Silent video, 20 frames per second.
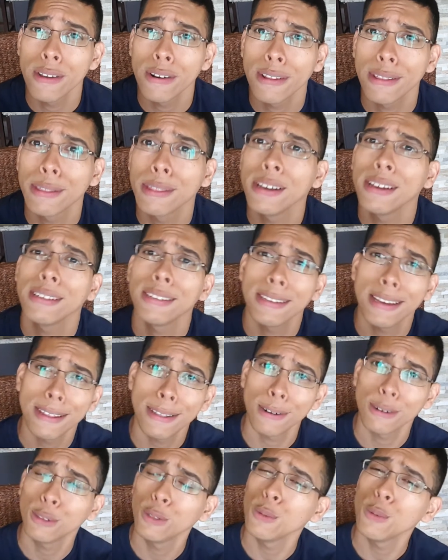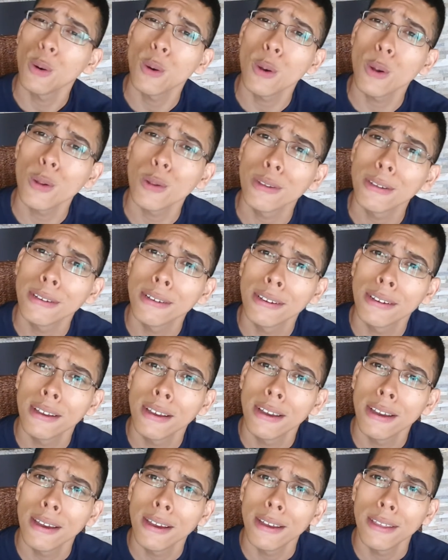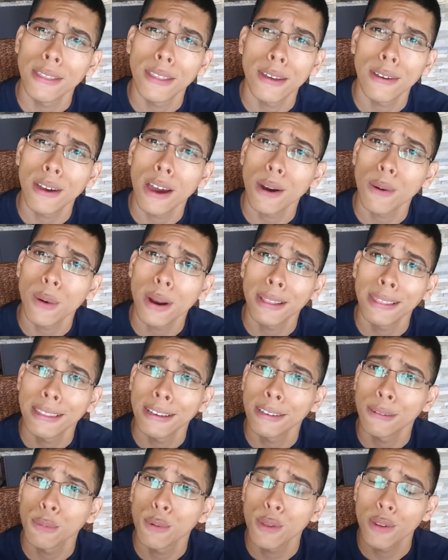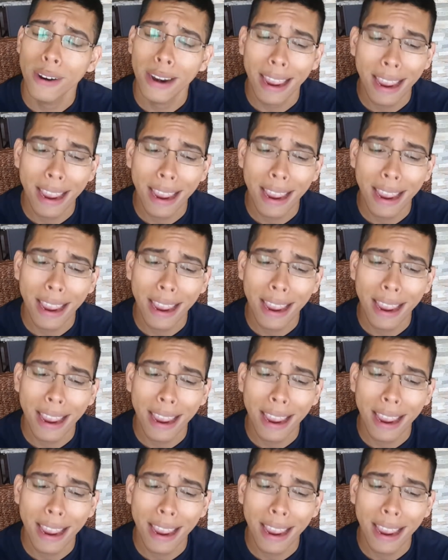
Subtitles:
They say they're too old, they gotta write things more their